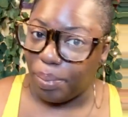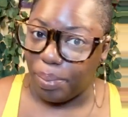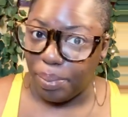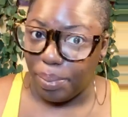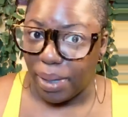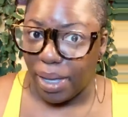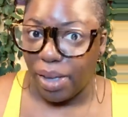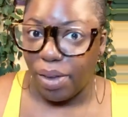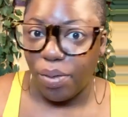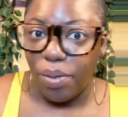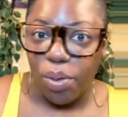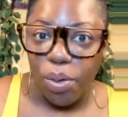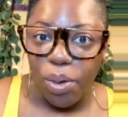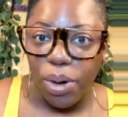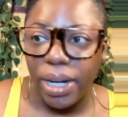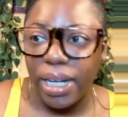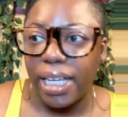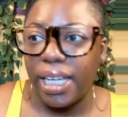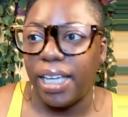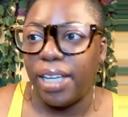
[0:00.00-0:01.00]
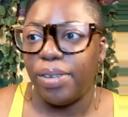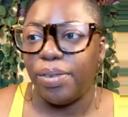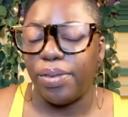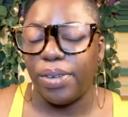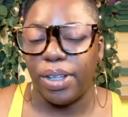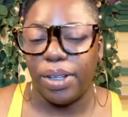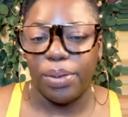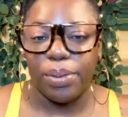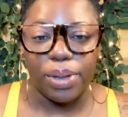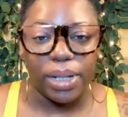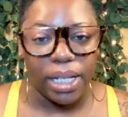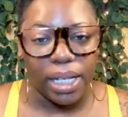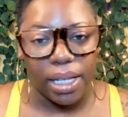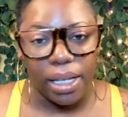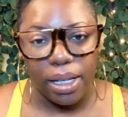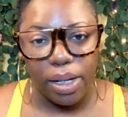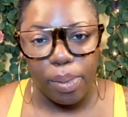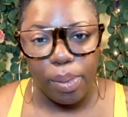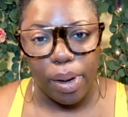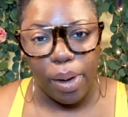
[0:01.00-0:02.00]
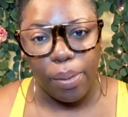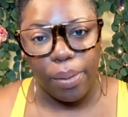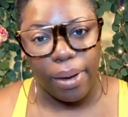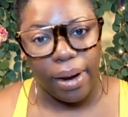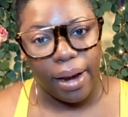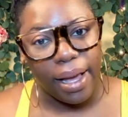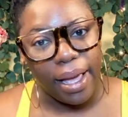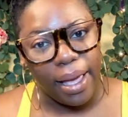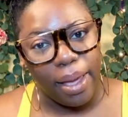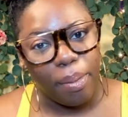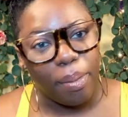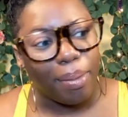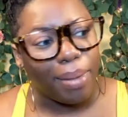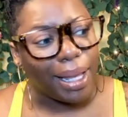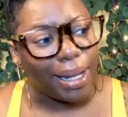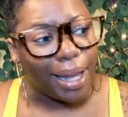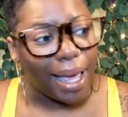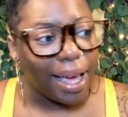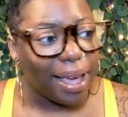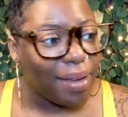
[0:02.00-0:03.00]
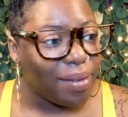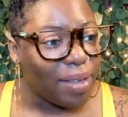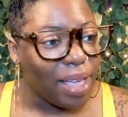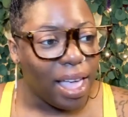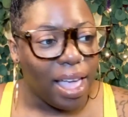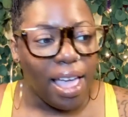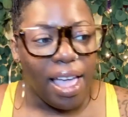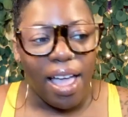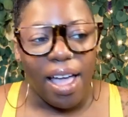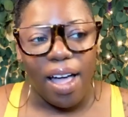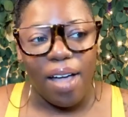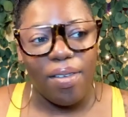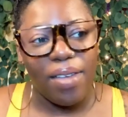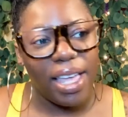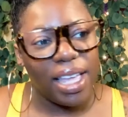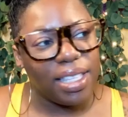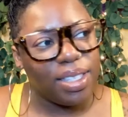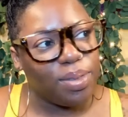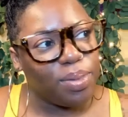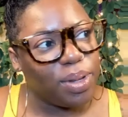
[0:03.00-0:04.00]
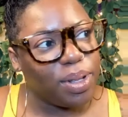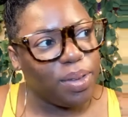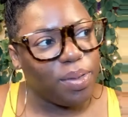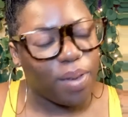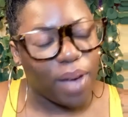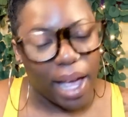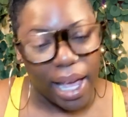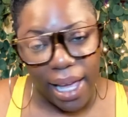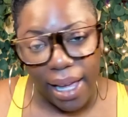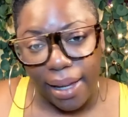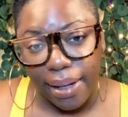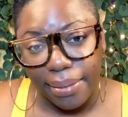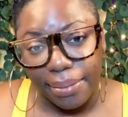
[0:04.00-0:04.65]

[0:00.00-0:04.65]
being 40 and feeling really good about where I am in my life. I've had to really fight